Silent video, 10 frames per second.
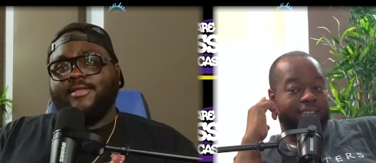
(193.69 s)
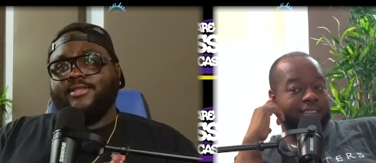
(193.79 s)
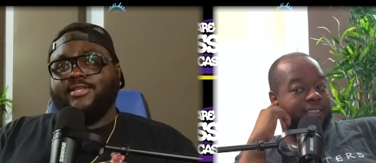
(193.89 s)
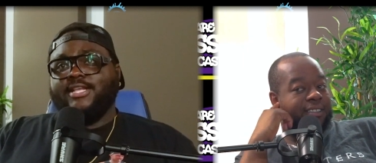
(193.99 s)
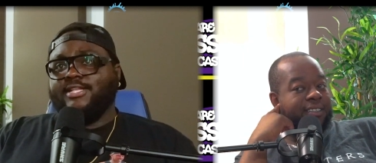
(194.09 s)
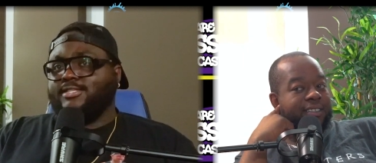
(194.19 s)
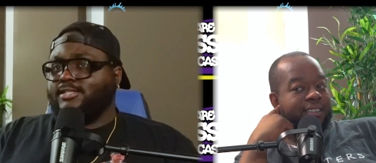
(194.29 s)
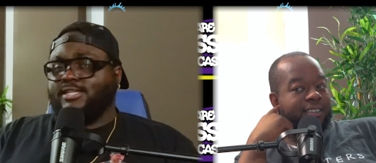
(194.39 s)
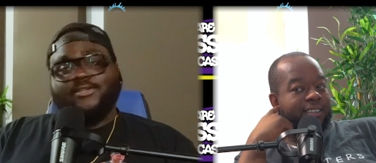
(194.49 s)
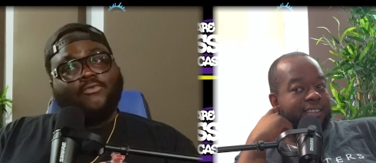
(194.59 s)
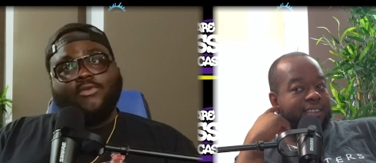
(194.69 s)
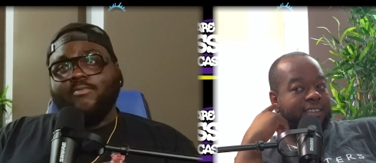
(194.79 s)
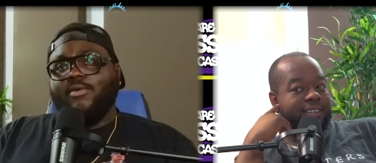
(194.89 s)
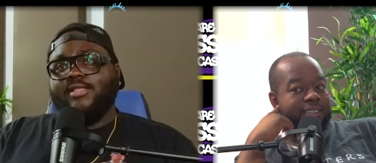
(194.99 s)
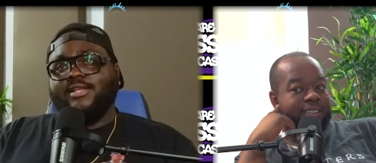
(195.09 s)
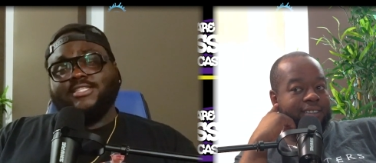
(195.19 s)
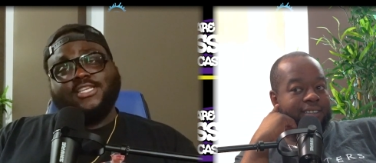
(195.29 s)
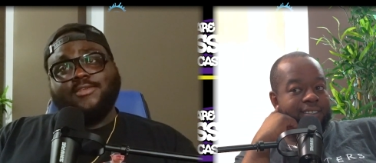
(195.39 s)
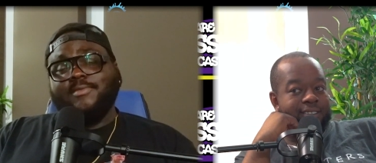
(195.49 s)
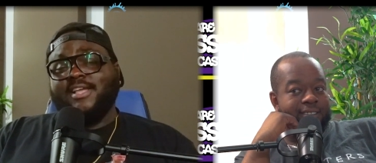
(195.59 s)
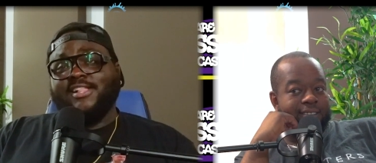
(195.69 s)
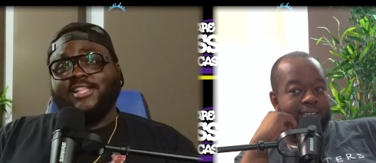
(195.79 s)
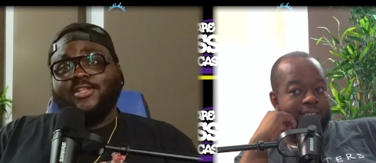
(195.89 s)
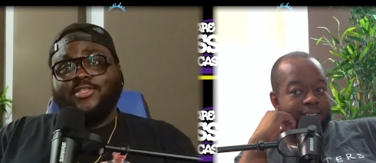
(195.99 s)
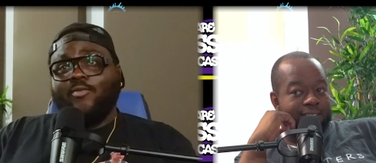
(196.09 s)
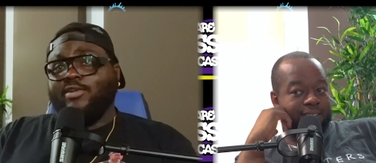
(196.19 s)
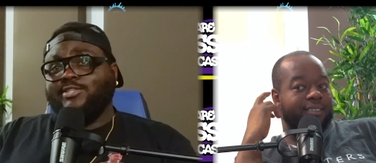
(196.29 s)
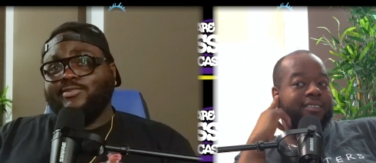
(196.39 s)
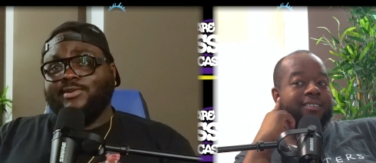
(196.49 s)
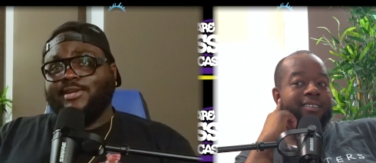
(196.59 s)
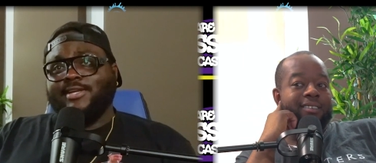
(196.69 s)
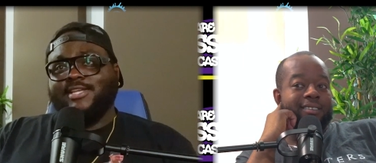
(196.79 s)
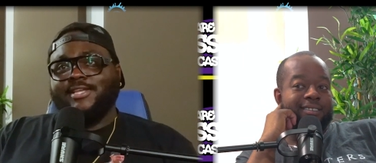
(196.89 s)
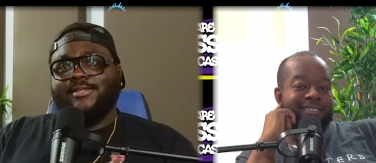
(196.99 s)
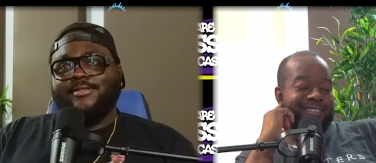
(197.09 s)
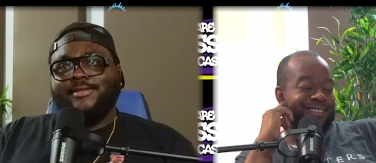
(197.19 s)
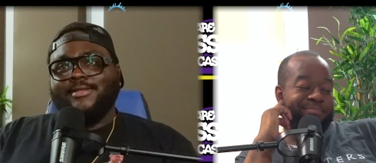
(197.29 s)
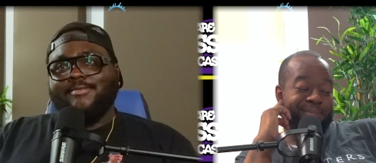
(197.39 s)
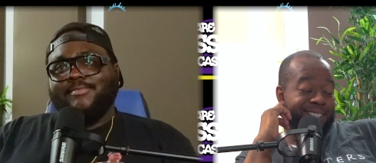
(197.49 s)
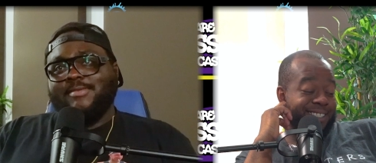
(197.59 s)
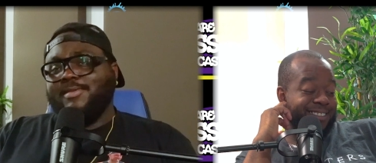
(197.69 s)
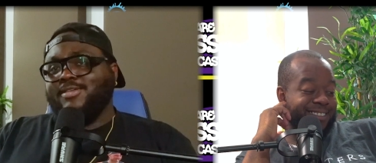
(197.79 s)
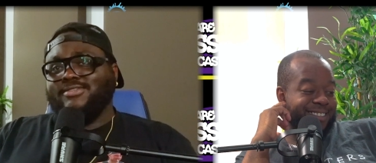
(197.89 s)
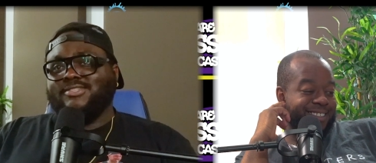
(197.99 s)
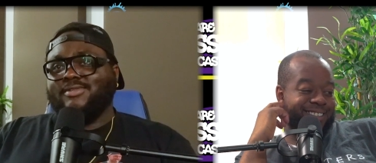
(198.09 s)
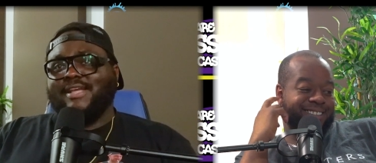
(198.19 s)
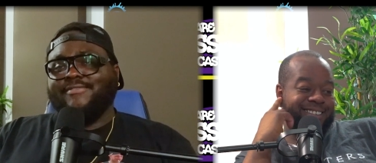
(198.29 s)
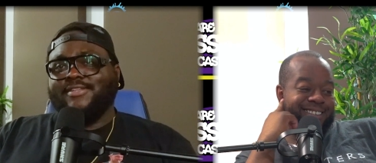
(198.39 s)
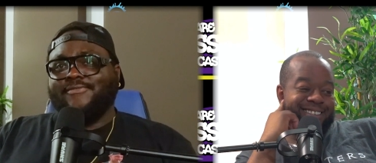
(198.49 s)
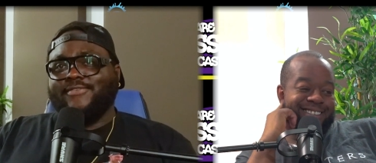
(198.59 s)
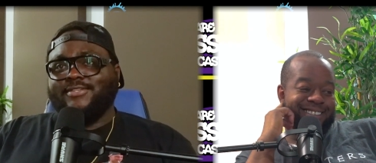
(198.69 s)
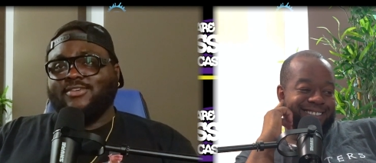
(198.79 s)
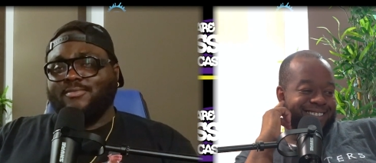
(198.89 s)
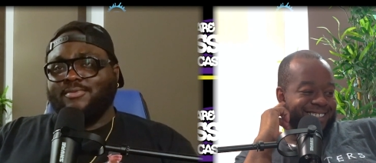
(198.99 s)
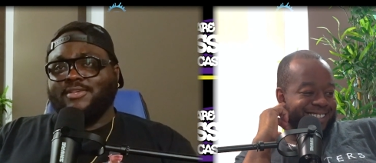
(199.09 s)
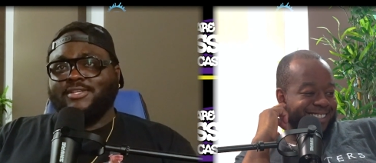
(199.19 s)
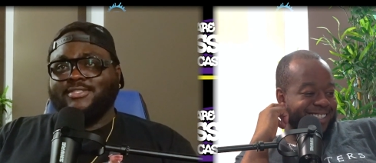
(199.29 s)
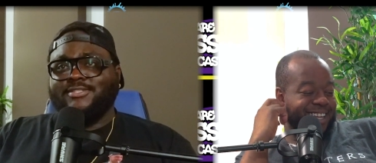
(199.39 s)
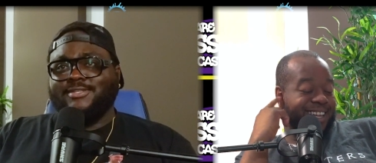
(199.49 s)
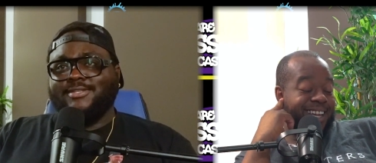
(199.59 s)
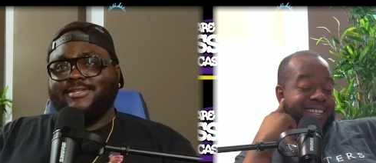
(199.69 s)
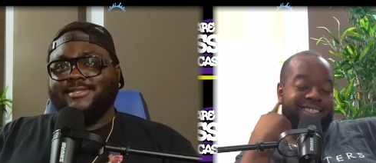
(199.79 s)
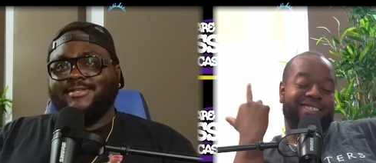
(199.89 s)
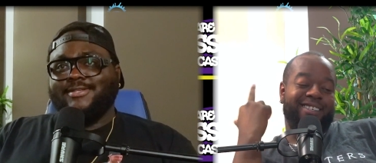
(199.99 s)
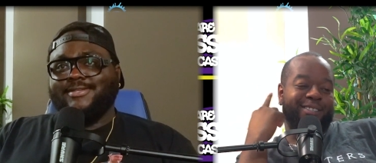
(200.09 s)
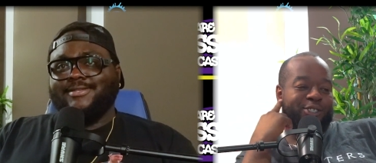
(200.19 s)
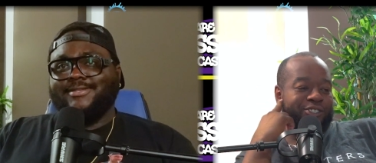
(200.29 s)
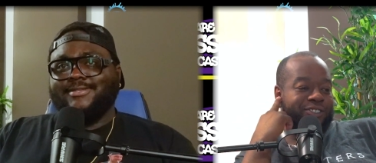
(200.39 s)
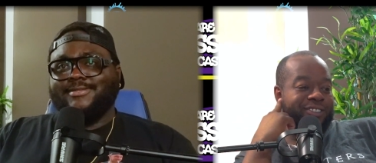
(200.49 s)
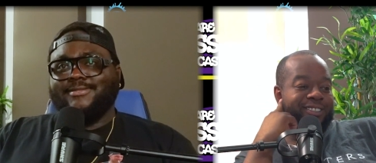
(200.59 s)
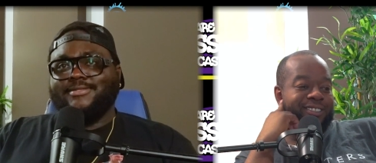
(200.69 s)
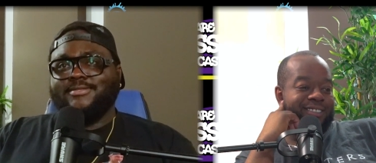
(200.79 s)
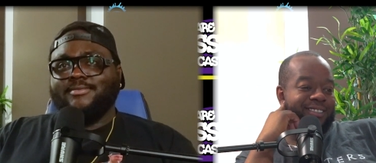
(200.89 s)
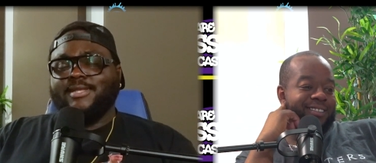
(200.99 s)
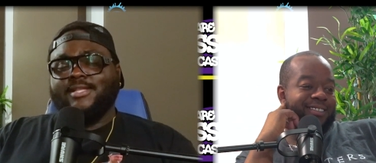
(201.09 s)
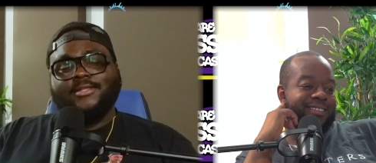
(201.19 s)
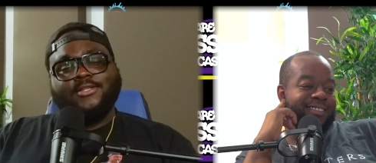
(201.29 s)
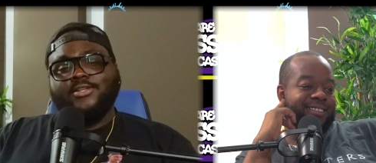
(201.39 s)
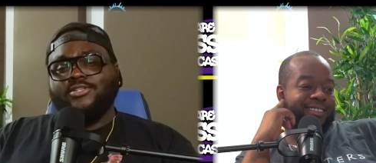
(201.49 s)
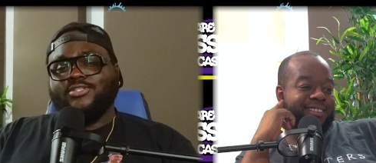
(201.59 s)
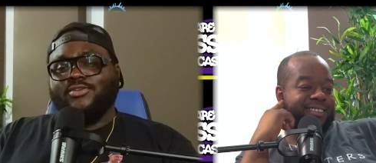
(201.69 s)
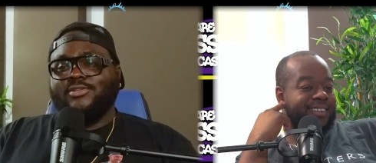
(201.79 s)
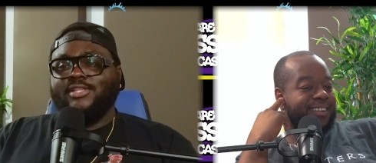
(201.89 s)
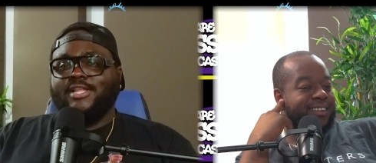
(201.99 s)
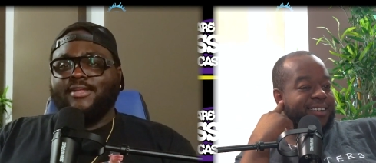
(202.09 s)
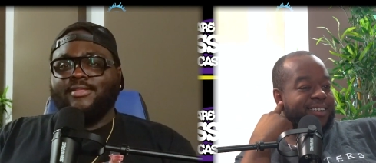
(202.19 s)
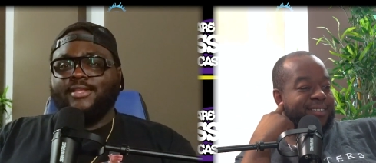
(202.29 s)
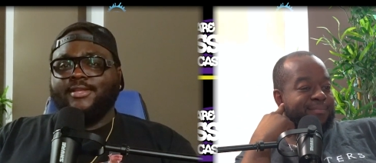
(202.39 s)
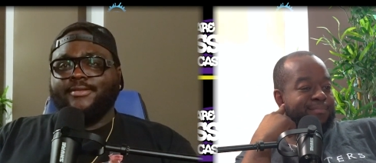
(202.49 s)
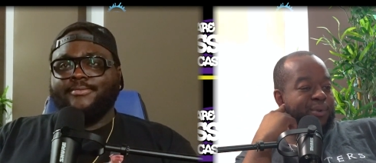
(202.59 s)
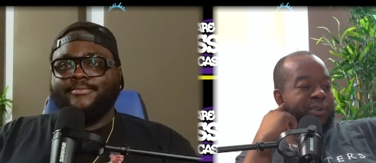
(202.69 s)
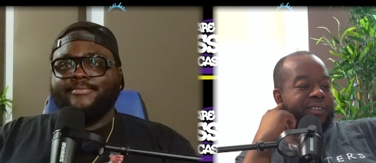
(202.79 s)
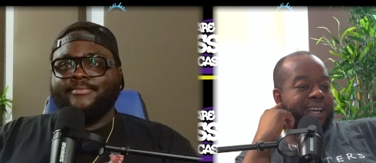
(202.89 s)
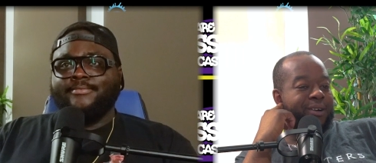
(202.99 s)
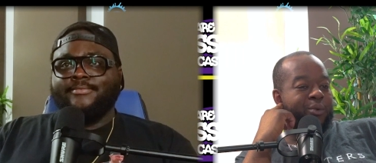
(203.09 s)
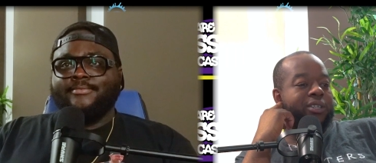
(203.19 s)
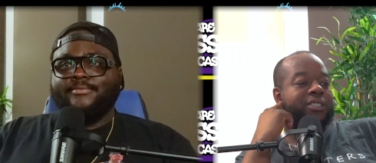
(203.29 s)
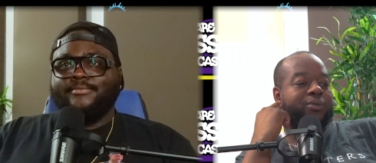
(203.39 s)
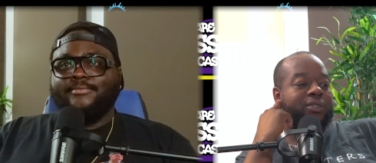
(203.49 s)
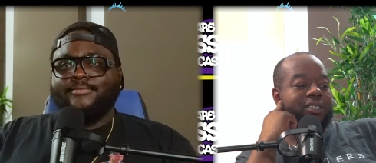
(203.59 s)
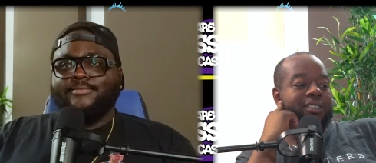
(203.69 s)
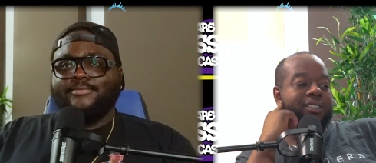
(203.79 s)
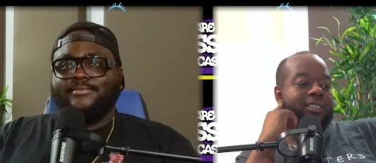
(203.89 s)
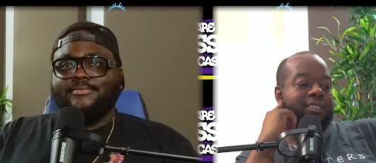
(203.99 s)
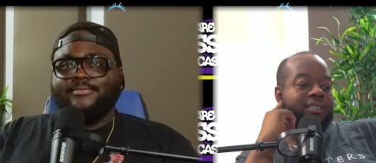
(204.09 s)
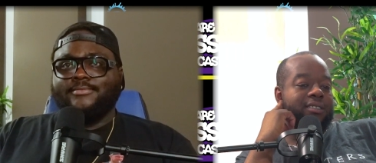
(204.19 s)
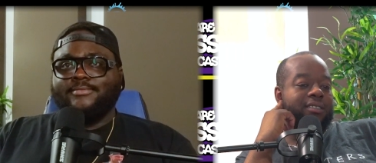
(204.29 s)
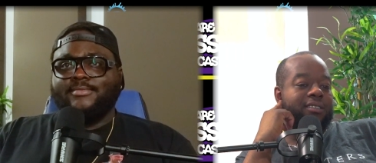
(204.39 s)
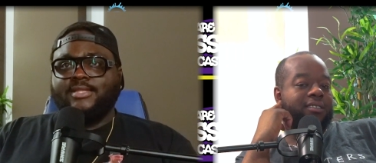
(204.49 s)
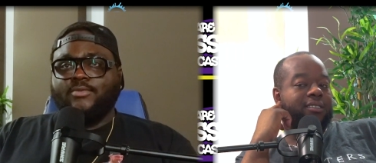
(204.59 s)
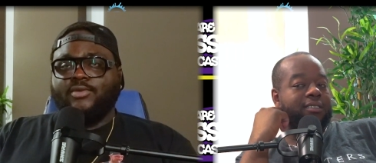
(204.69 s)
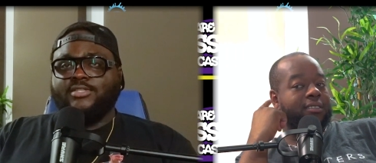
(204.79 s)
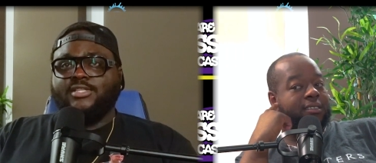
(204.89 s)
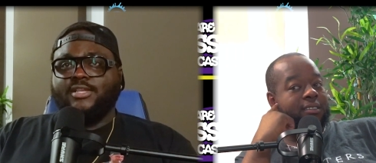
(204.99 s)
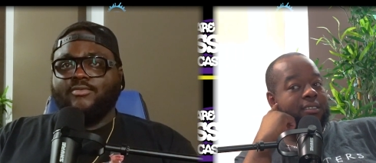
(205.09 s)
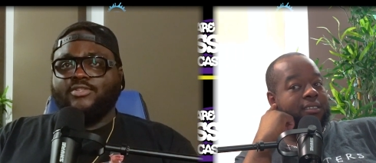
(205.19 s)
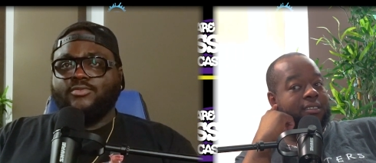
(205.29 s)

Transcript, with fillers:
Speaker 1: yeah. get the get the warm weather. I so say you might have to deal with a one-two hurricane. We'd be used to it after the first couple years. I
Speaker 2: guess uh, true. Man, you know, you just hold it down there. But what if they get worse and worse and shit? Worse in like which